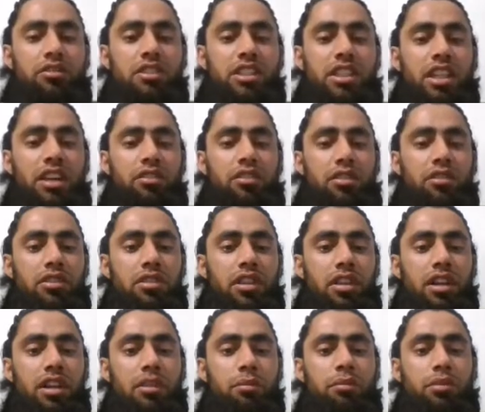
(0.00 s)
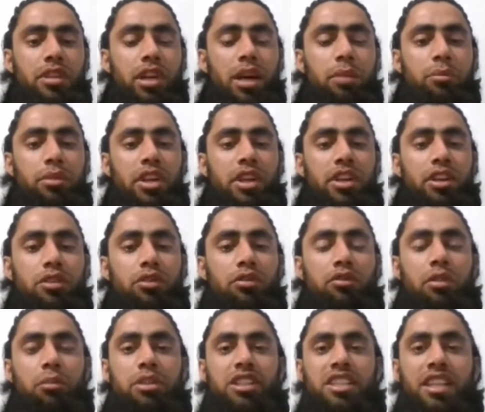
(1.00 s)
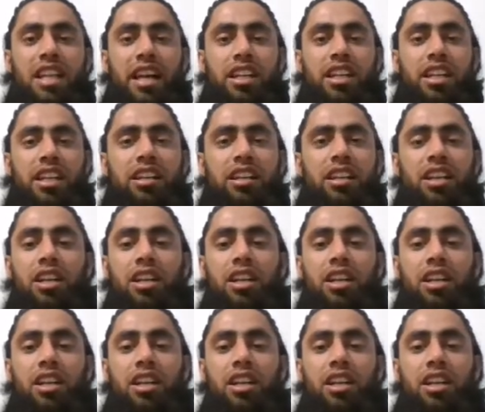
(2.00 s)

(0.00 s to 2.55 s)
whichever time period you will be selecting,